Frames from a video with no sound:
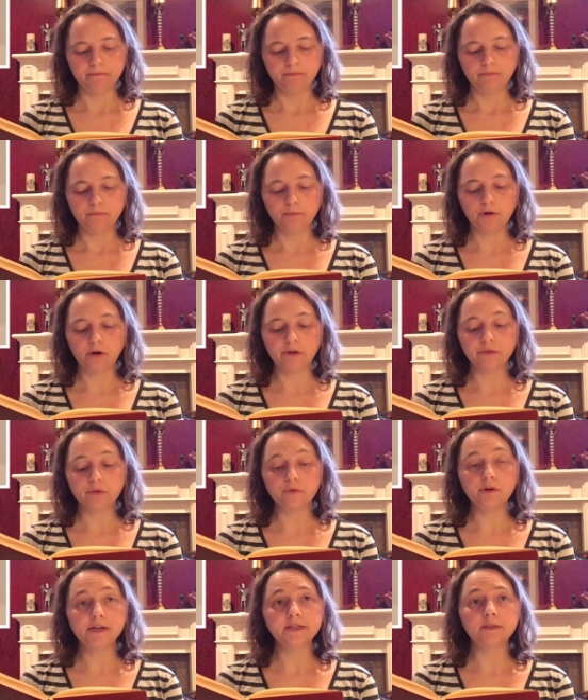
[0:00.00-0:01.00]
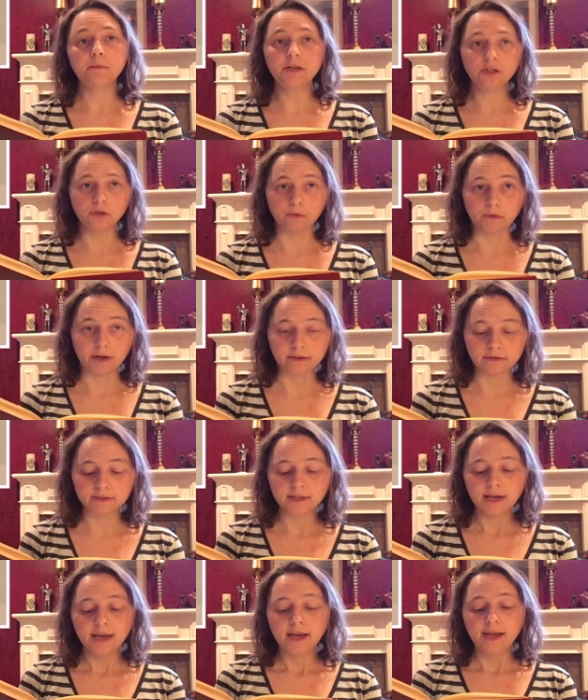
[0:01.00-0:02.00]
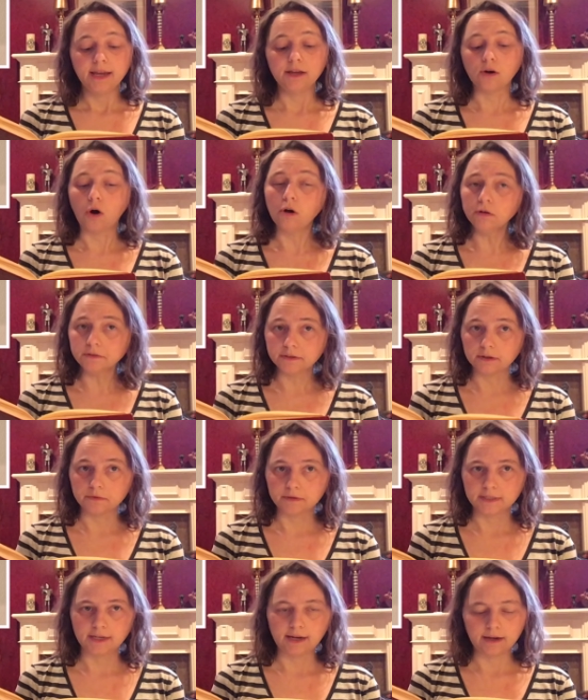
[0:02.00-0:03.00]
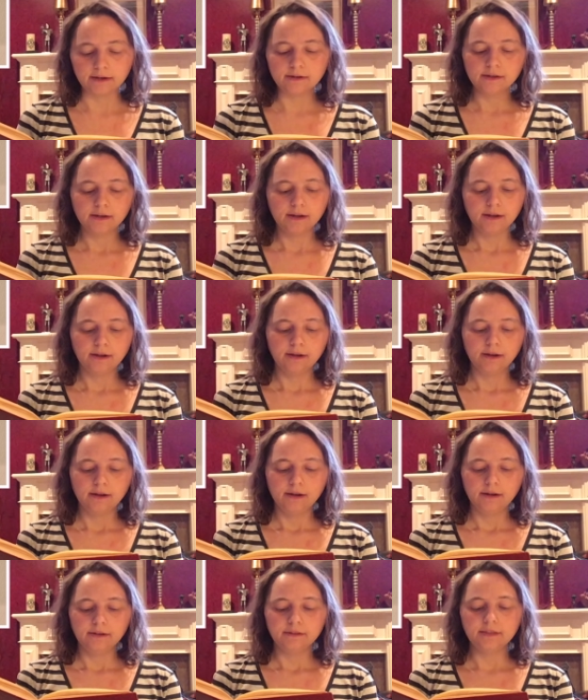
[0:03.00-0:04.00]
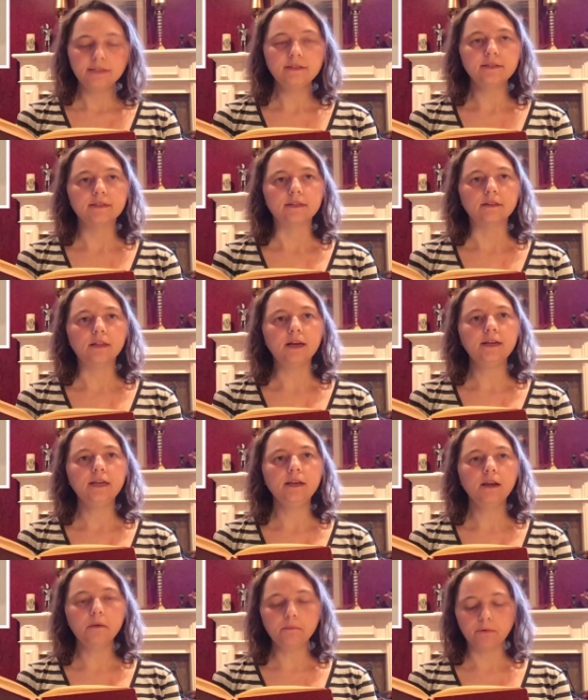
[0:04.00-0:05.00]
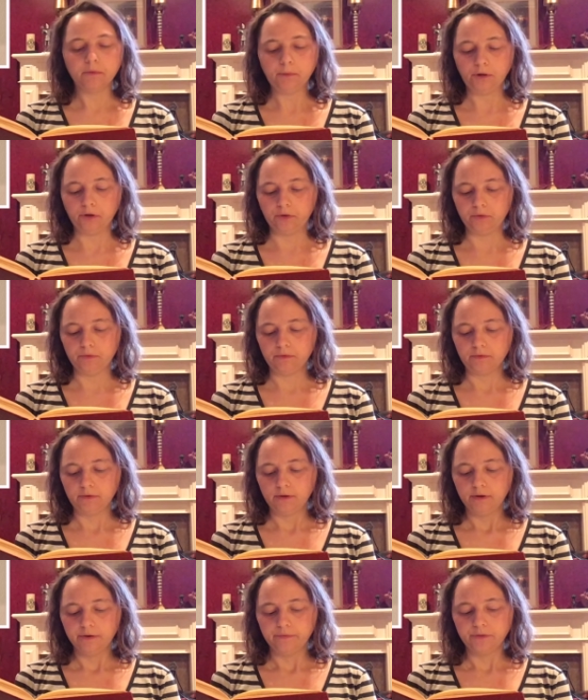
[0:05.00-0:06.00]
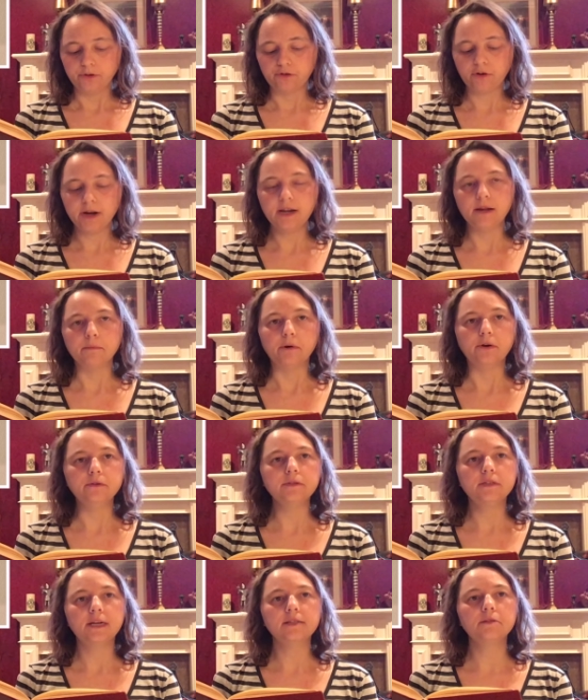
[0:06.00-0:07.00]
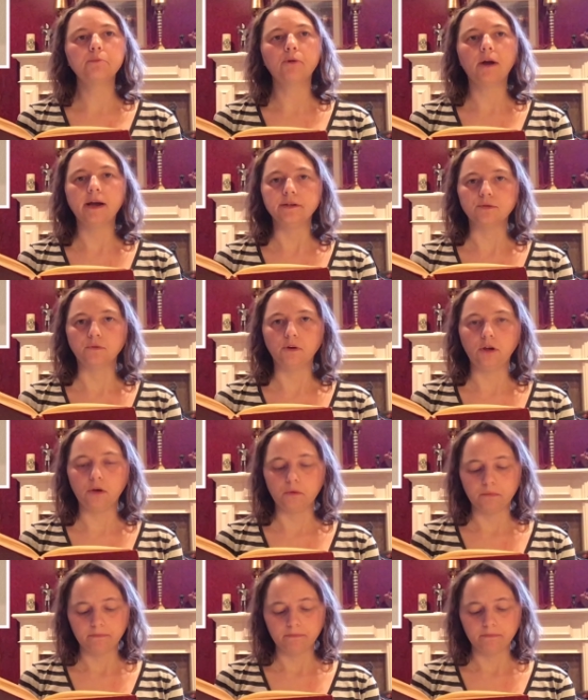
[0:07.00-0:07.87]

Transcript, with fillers: But on three special ones, it also said, this is a lucky number balloon. The trading post has a prize for you.